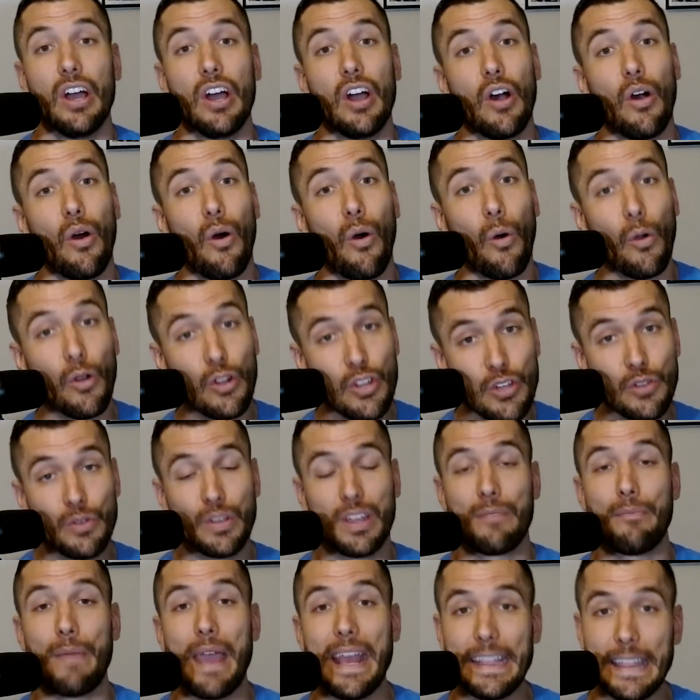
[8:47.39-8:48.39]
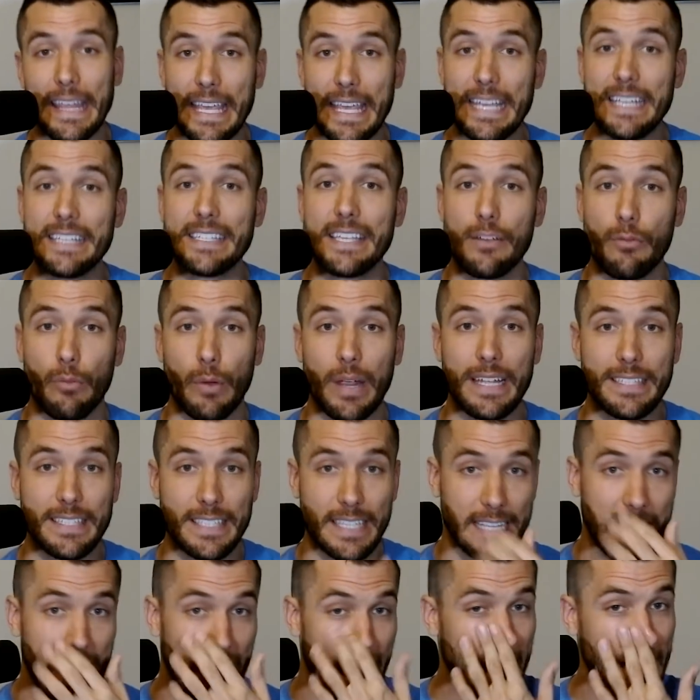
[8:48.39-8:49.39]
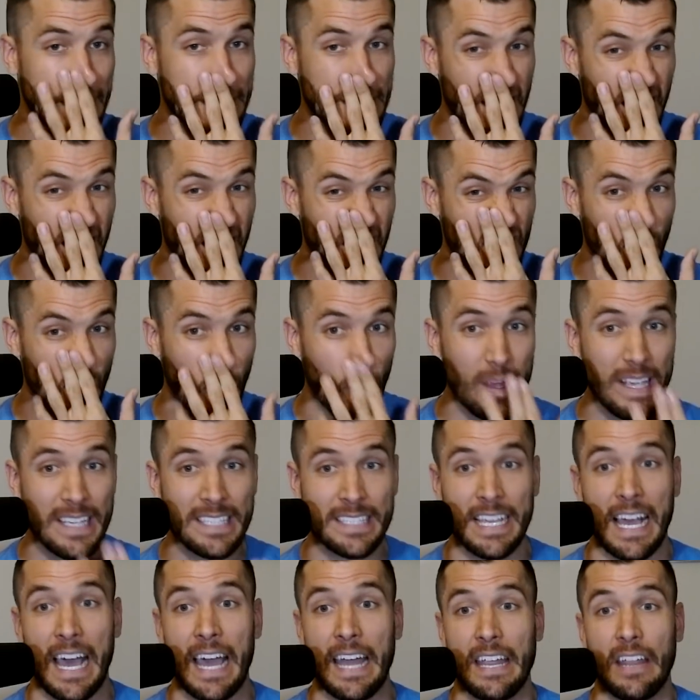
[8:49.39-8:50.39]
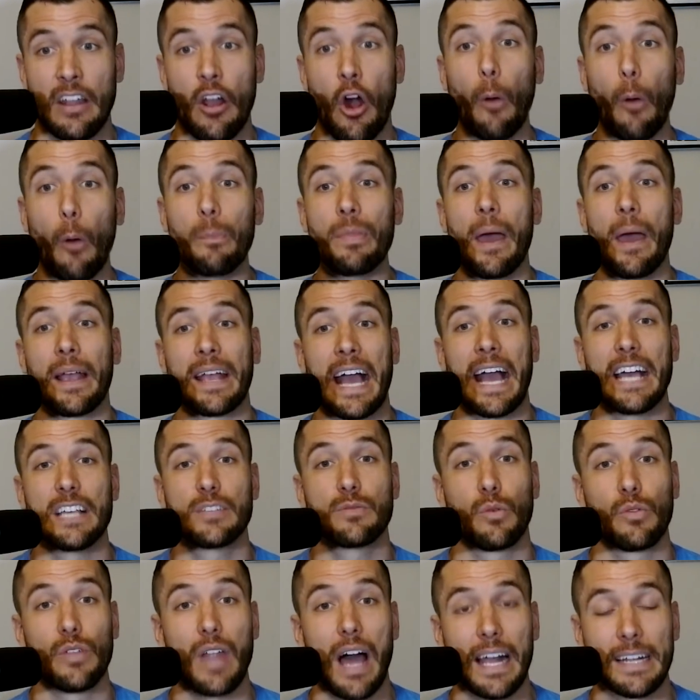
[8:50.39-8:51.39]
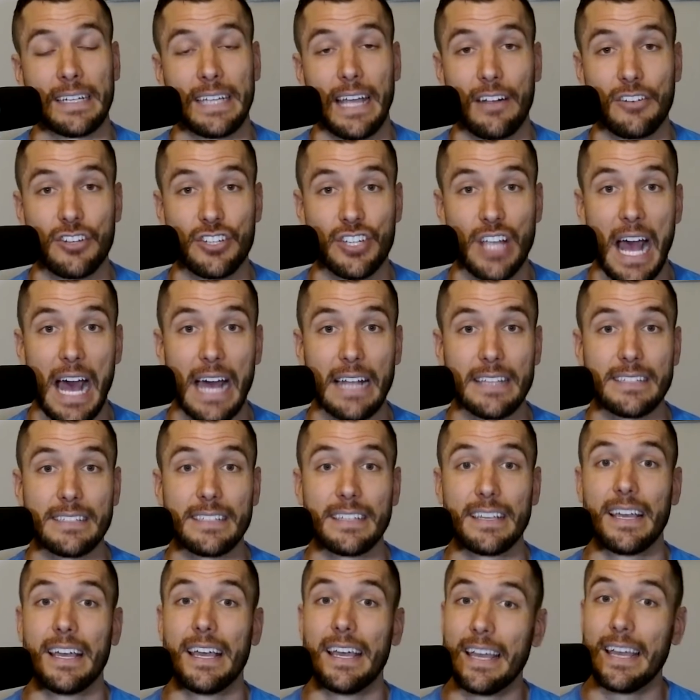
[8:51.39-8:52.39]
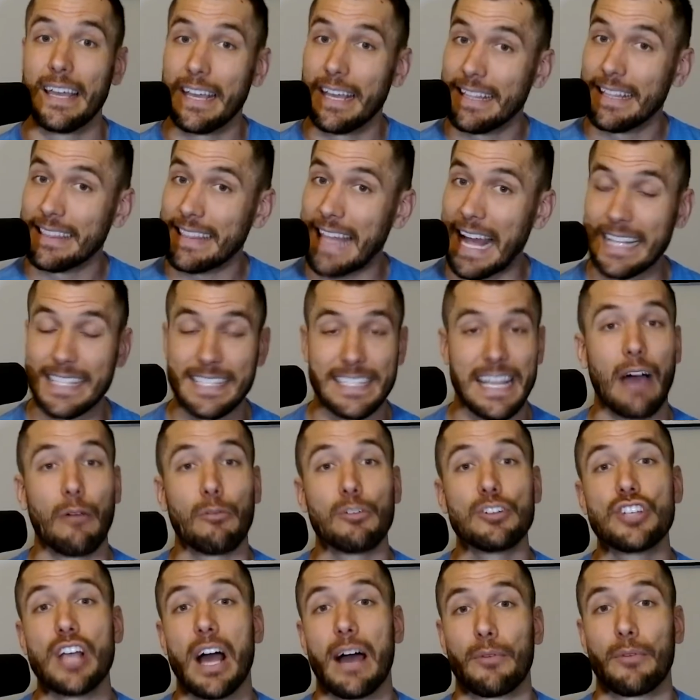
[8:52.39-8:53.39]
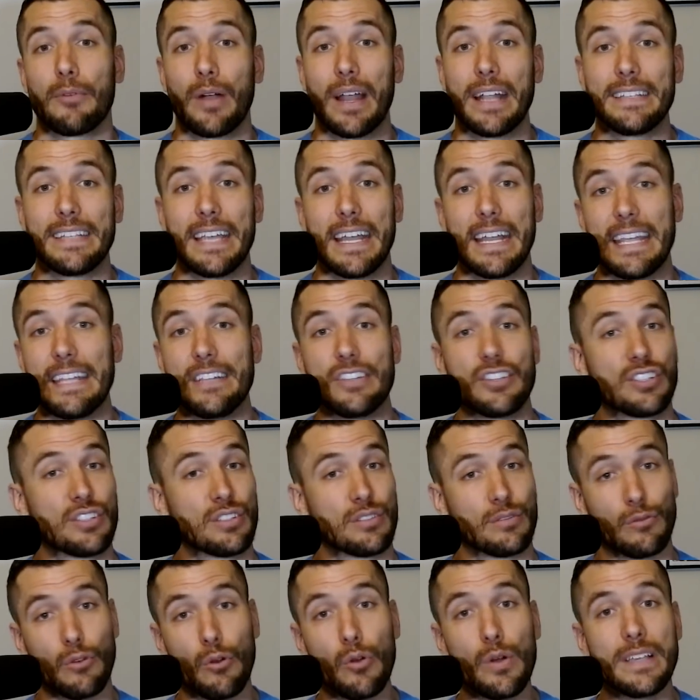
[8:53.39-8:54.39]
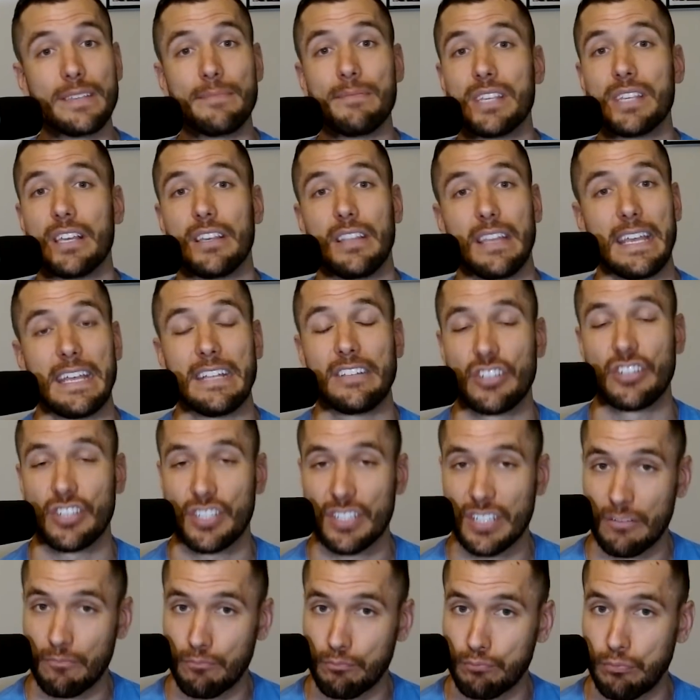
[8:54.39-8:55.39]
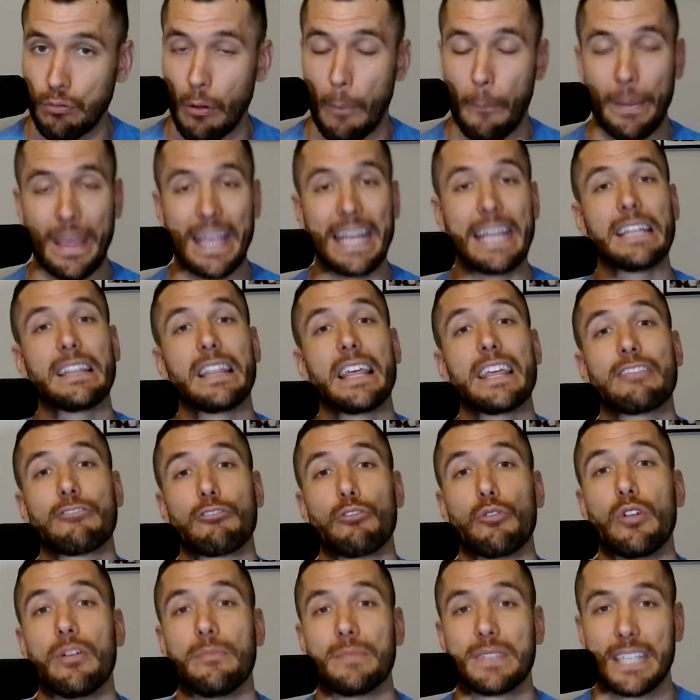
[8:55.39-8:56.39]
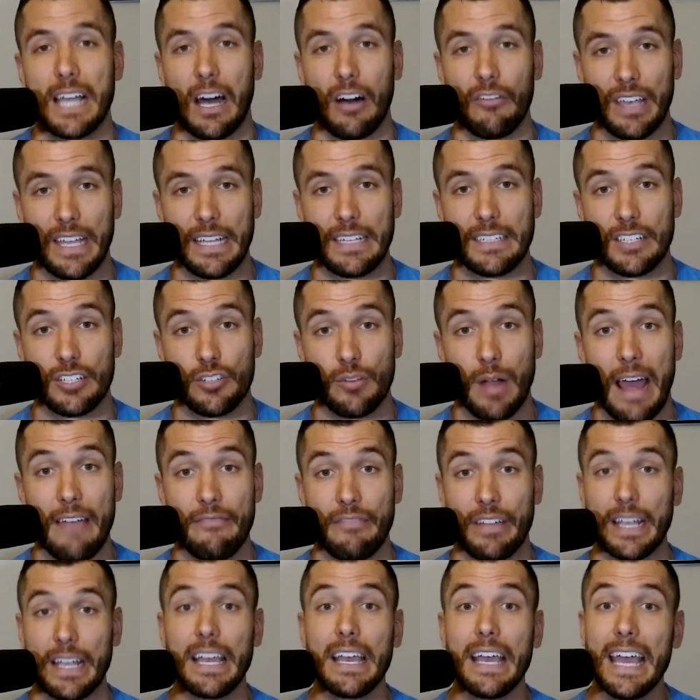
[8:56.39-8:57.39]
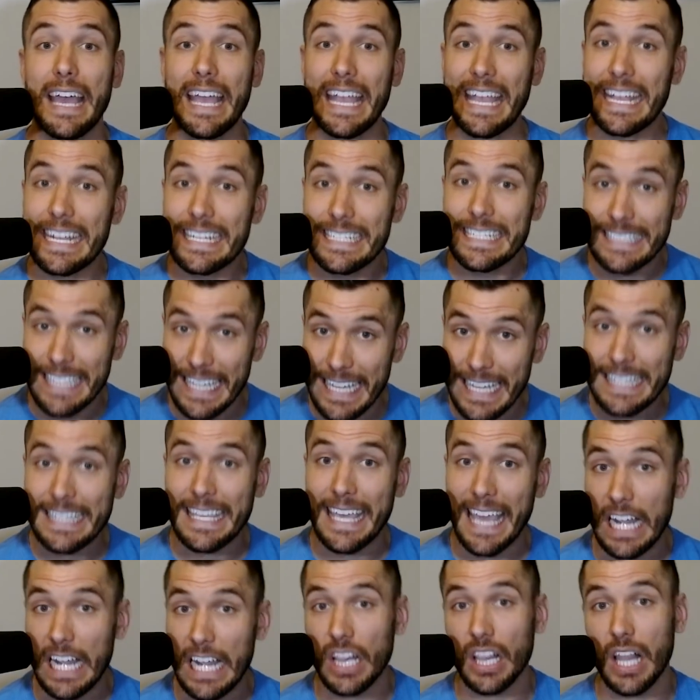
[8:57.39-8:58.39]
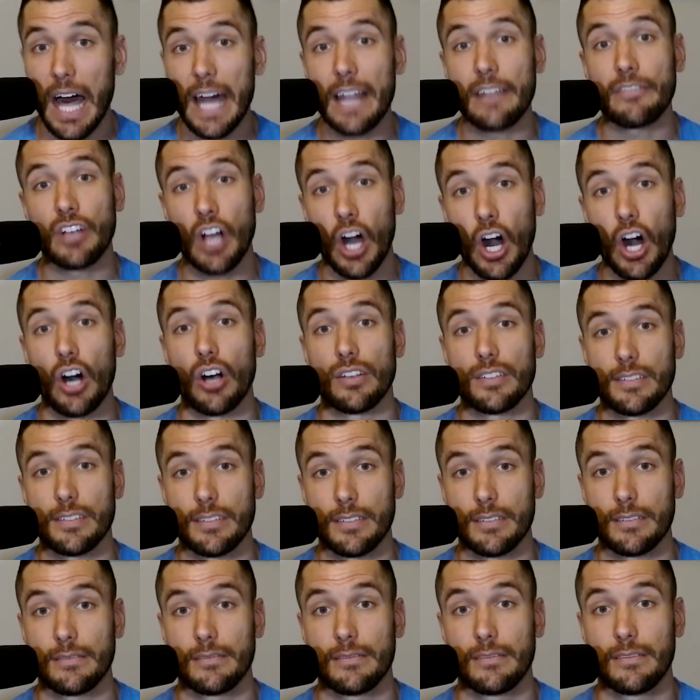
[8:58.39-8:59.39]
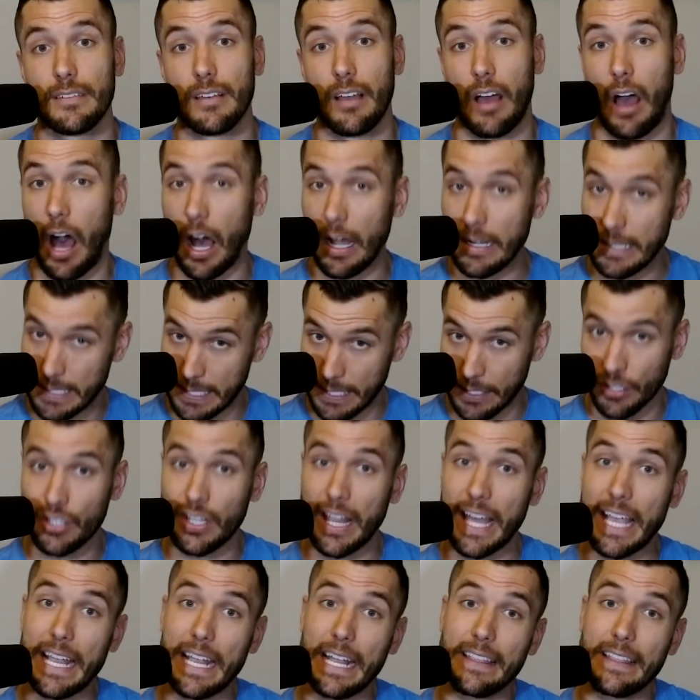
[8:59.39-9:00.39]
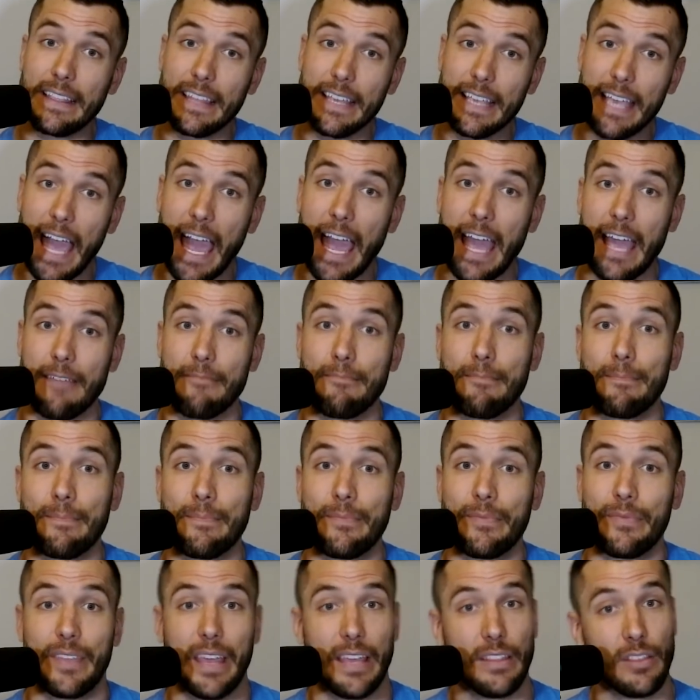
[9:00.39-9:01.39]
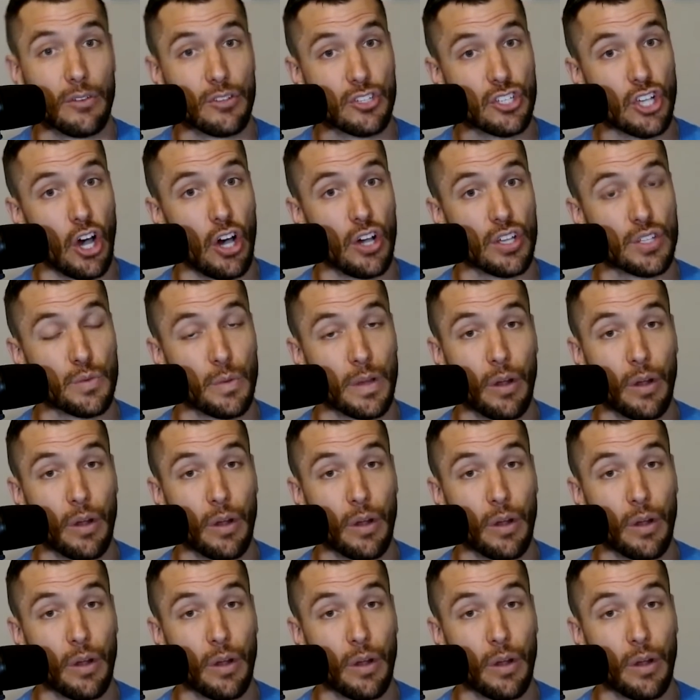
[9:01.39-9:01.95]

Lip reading: or you can make the easy reads to guys on the weak side and hope that guys will knock down shots. That's not what Ja Morant did. He just repeatedly threw himself into traffic. He did get a lot of calls until late in the game. Then those calls went